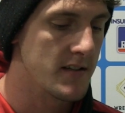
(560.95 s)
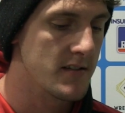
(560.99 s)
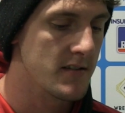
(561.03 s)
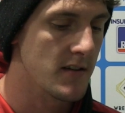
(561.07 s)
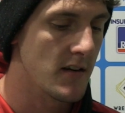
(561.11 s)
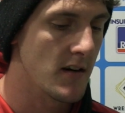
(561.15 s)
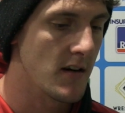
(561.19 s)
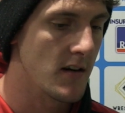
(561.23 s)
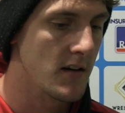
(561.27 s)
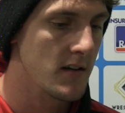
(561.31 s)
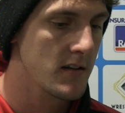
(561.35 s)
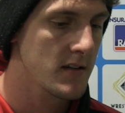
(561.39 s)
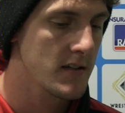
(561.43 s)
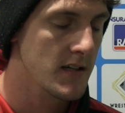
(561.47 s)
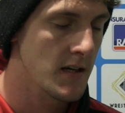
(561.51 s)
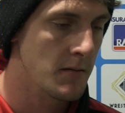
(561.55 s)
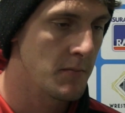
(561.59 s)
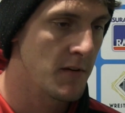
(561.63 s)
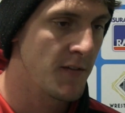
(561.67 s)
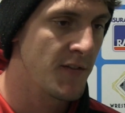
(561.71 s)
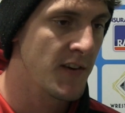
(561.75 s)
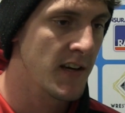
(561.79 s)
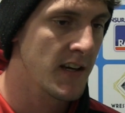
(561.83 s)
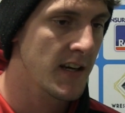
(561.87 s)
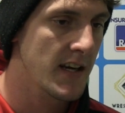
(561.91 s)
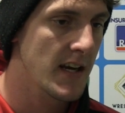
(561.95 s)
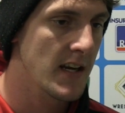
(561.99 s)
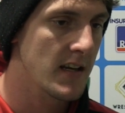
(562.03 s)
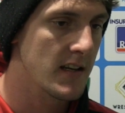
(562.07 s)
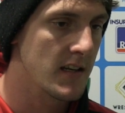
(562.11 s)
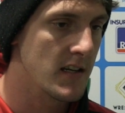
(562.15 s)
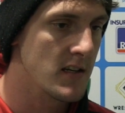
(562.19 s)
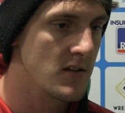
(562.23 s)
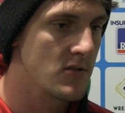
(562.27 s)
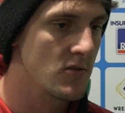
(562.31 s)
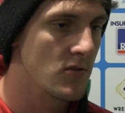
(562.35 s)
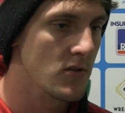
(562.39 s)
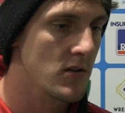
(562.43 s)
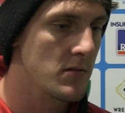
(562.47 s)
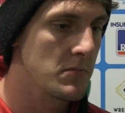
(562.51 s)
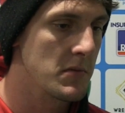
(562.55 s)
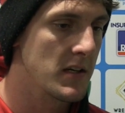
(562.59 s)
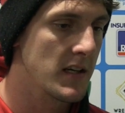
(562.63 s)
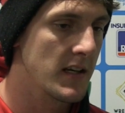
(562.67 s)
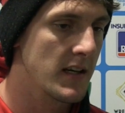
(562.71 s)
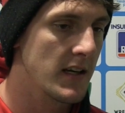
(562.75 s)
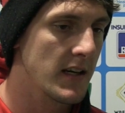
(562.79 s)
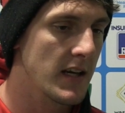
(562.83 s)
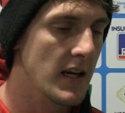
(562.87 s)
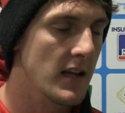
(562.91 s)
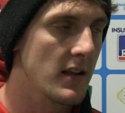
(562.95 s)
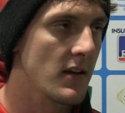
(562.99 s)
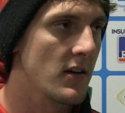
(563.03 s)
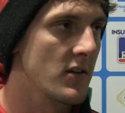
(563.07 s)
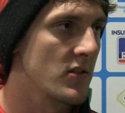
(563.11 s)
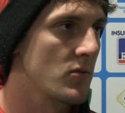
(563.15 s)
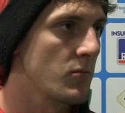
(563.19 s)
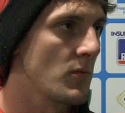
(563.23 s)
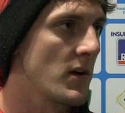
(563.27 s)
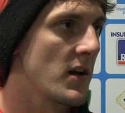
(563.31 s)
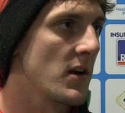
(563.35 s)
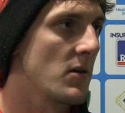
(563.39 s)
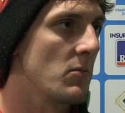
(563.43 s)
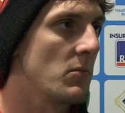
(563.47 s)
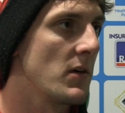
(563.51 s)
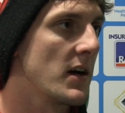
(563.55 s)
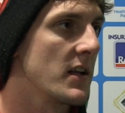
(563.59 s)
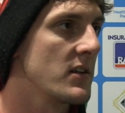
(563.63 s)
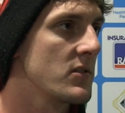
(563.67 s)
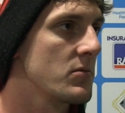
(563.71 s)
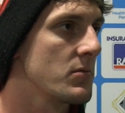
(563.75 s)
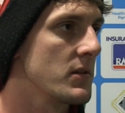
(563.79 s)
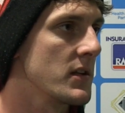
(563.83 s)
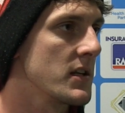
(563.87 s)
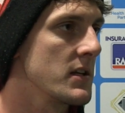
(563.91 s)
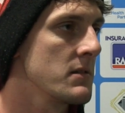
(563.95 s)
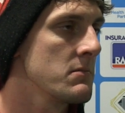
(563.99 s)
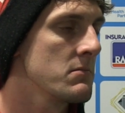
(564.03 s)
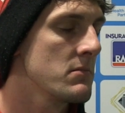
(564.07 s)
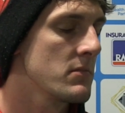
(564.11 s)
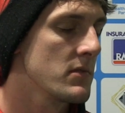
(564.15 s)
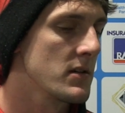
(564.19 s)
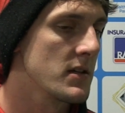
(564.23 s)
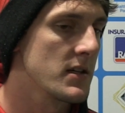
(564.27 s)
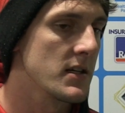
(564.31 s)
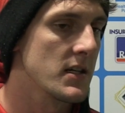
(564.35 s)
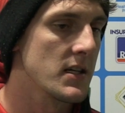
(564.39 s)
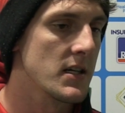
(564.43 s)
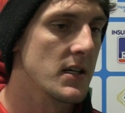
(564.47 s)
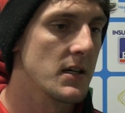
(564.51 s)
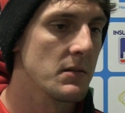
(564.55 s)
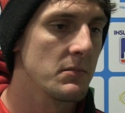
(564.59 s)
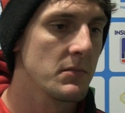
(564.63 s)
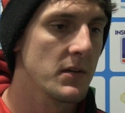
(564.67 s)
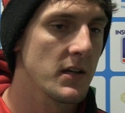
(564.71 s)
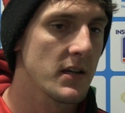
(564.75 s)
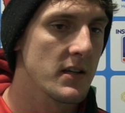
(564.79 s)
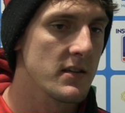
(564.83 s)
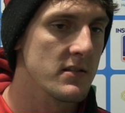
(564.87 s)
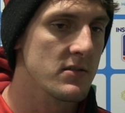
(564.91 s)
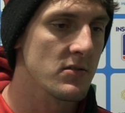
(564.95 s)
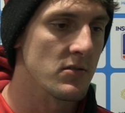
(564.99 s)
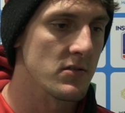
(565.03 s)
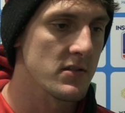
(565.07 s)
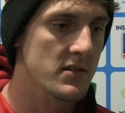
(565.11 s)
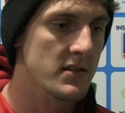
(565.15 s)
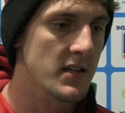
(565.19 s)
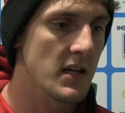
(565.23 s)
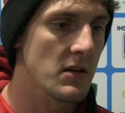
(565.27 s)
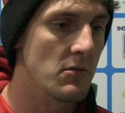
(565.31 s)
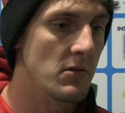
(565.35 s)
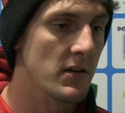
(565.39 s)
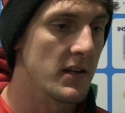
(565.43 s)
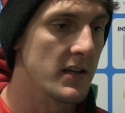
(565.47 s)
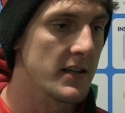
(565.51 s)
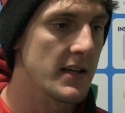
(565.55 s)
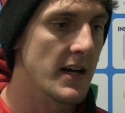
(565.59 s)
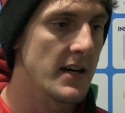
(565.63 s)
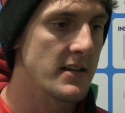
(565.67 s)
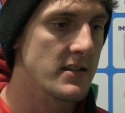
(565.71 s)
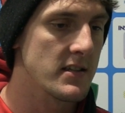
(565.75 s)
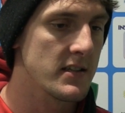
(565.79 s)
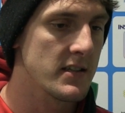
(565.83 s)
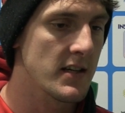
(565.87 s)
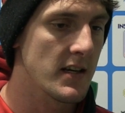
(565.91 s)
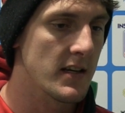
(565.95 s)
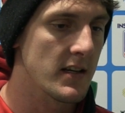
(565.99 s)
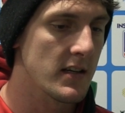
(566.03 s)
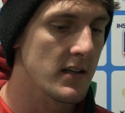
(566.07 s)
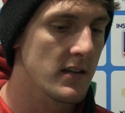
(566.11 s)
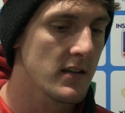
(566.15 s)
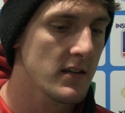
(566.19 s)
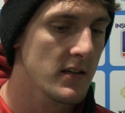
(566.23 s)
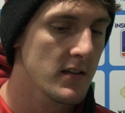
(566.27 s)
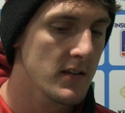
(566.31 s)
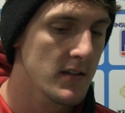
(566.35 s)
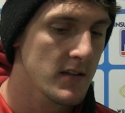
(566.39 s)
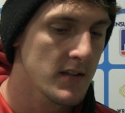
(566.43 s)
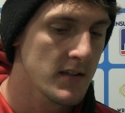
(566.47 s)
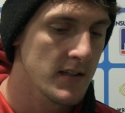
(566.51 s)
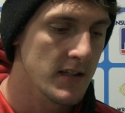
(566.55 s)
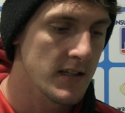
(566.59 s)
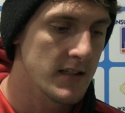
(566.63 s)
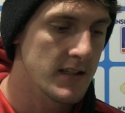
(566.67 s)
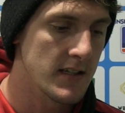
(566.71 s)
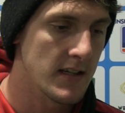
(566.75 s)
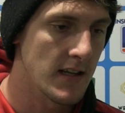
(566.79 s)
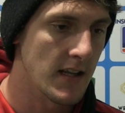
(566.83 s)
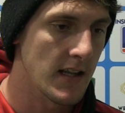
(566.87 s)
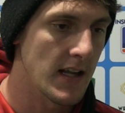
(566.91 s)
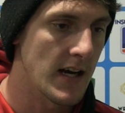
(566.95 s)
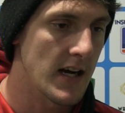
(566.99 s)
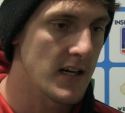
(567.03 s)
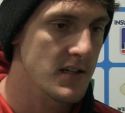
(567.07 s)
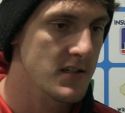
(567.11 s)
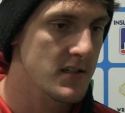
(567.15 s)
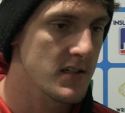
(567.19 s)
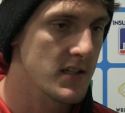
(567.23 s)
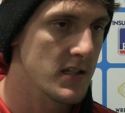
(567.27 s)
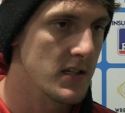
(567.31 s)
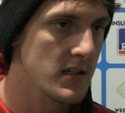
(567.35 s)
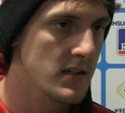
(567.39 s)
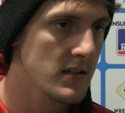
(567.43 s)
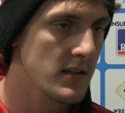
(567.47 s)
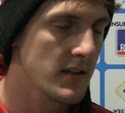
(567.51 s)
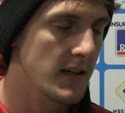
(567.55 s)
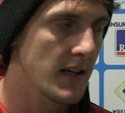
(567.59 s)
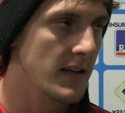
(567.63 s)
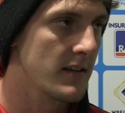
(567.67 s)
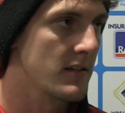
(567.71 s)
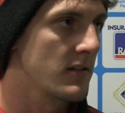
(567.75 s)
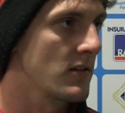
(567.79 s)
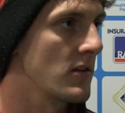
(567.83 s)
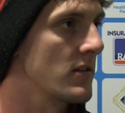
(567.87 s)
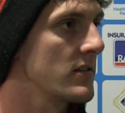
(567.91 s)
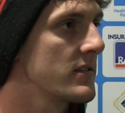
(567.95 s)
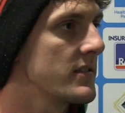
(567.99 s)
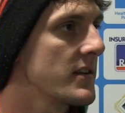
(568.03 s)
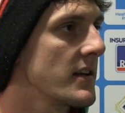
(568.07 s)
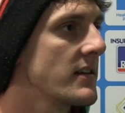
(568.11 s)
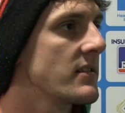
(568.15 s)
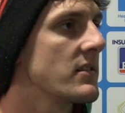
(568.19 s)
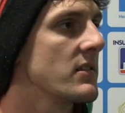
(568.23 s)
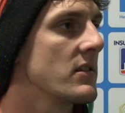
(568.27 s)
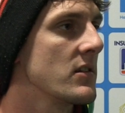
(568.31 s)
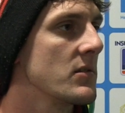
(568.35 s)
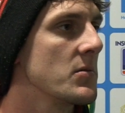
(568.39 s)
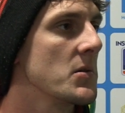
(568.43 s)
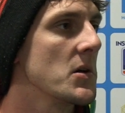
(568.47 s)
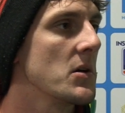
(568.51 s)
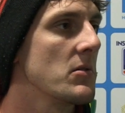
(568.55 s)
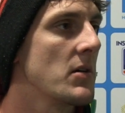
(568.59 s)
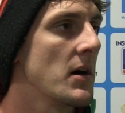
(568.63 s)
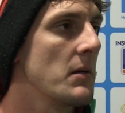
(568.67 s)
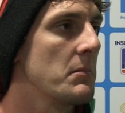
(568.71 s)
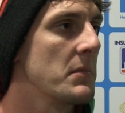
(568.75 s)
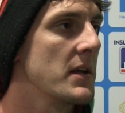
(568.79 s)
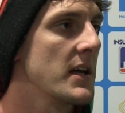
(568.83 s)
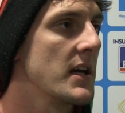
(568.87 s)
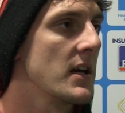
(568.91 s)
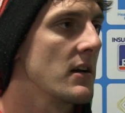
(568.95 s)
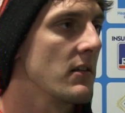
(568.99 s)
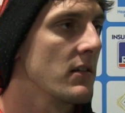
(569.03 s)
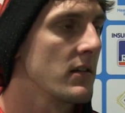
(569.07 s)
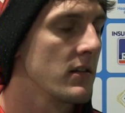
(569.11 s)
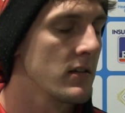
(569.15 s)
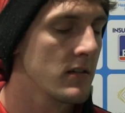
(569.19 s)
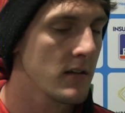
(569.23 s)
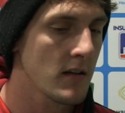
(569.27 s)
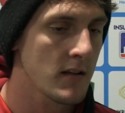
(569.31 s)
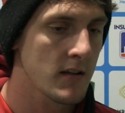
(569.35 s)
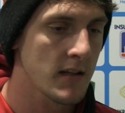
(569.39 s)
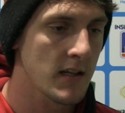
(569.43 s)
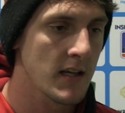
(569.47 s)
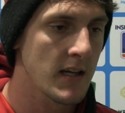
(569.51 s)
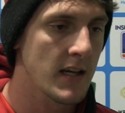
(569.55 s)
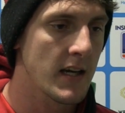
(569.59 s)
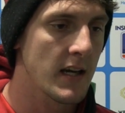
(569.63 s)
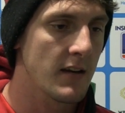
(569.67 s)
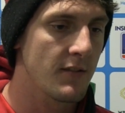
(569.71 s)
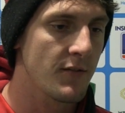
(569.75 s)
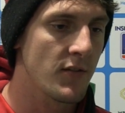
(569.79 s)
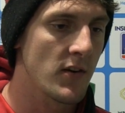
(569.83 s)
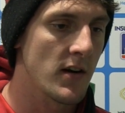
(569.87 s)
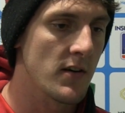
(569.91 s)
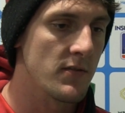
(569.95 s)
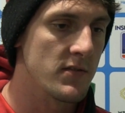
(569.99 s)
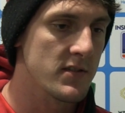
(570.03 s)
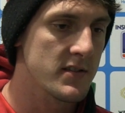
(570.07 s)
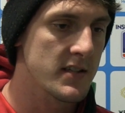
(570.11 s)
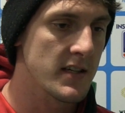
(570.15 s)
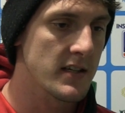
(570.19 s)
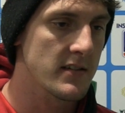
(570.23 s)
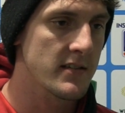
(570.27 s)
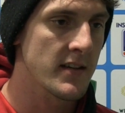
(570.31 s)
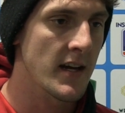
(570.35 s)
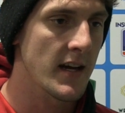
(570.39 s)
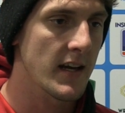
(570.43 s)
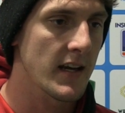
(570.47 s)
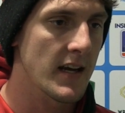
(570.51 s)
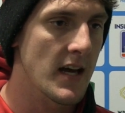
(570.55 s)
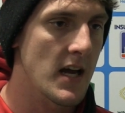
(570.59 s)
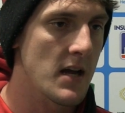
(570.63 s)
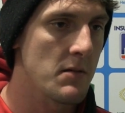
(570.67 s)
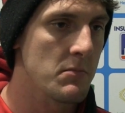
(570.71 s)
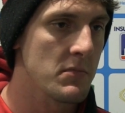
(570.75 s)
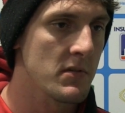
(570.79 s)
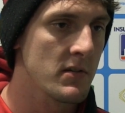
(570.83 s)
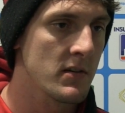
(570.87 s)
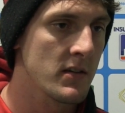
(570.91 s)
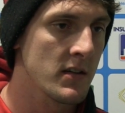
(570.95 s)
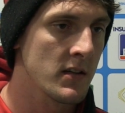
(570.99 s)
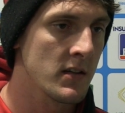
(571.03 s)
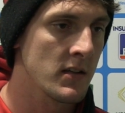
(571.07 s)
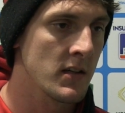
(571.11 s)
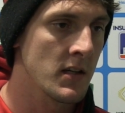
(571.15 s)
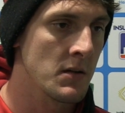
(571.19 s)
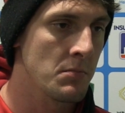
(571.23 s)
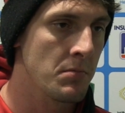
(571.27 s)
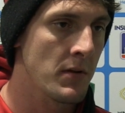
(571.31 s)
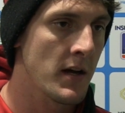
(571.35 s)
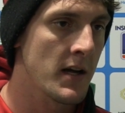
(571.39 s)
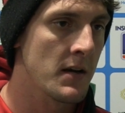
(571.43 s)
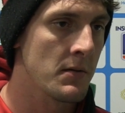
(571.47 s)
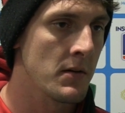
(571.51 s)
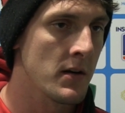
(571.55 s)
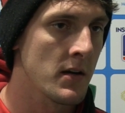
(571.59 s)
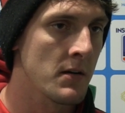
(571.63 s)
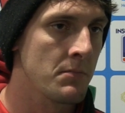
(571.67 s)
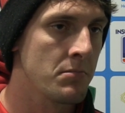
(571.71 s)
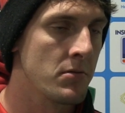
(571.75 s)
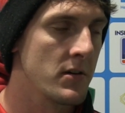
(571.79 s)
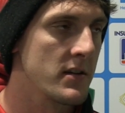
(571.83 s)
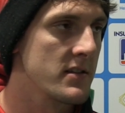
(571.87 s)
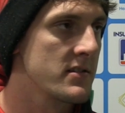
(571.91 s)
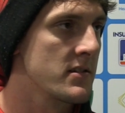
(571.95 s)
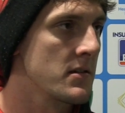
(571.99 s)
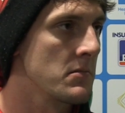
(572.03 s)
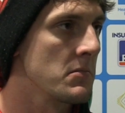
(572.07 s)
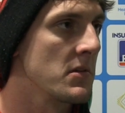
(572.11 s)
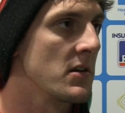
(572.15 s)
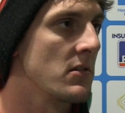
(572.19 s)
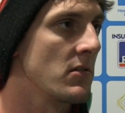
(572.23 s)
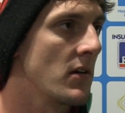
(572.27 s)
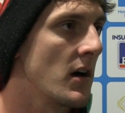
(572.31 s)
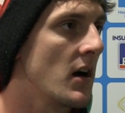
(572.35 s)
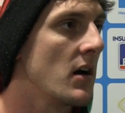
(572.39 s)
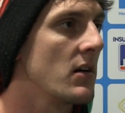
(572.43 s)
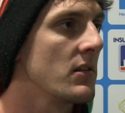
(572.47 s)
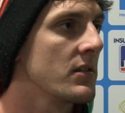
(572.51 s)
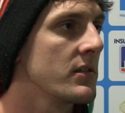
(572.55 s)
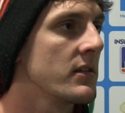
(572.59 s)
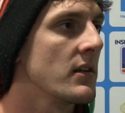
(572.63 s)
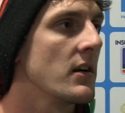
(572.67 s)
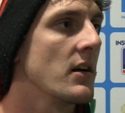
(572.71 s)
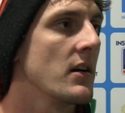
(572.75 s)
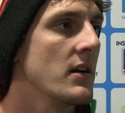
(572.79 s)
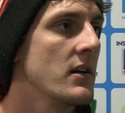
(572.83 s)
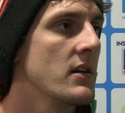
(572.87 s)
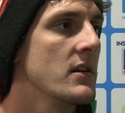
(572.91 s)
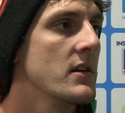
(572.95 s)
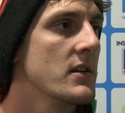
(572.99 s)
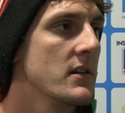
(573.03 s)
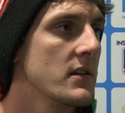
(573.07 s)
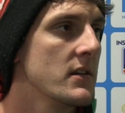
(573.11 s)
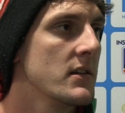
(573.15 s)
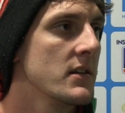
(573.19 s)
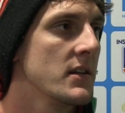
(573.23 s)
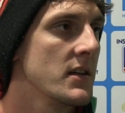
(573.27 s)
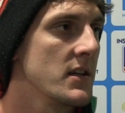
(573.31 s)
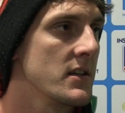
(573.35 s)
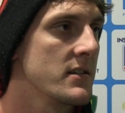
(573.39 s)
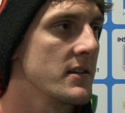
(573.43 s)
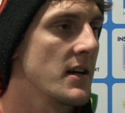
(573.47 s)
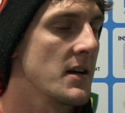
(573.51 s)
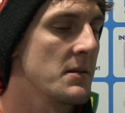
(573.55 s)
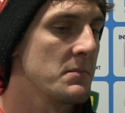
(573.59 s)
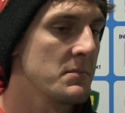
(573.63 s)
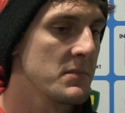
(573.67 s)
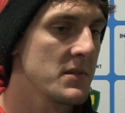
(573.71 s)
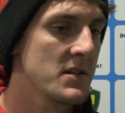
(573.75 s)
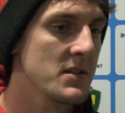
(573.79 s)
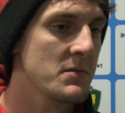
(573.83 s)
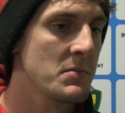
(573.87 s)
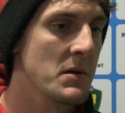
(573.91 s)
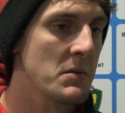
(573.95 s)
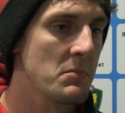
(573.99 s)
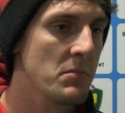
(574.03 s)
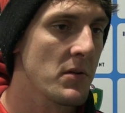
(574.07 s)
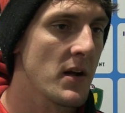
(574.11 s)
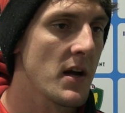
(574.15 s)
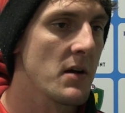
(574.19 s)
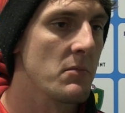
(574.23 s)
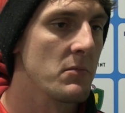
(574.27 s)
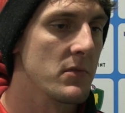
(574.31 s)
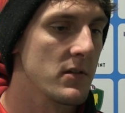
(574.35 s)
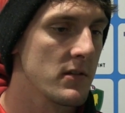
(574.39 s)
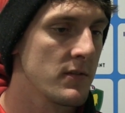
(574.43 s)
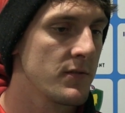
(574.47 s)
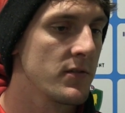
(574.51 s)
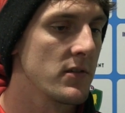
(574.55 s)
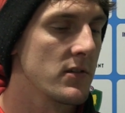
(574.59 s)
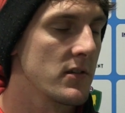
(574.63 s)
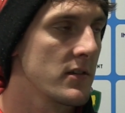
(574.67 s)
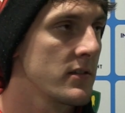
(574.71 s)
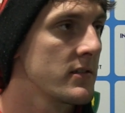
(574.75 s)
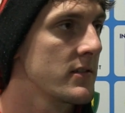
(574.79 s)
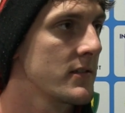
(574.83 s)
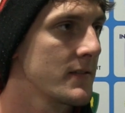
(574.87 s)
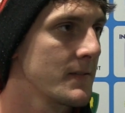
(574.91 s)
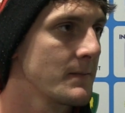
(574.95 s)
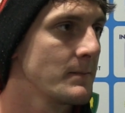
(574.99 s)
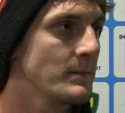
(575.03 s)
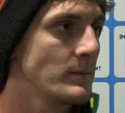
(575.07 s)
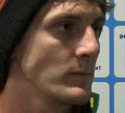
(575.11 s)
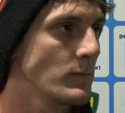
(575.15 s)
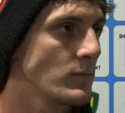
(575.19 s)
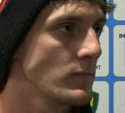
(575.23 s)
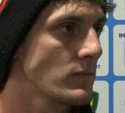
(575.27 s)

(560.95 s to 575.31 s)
So if you can get it into him and you can get those one-on-ones with him, you can sort of see what he does. He did it last year against Launceston as well up there, and I think he kicked 5 or 6 that game, and he played a pretty similar role. So he's been playing well for us. Yeah,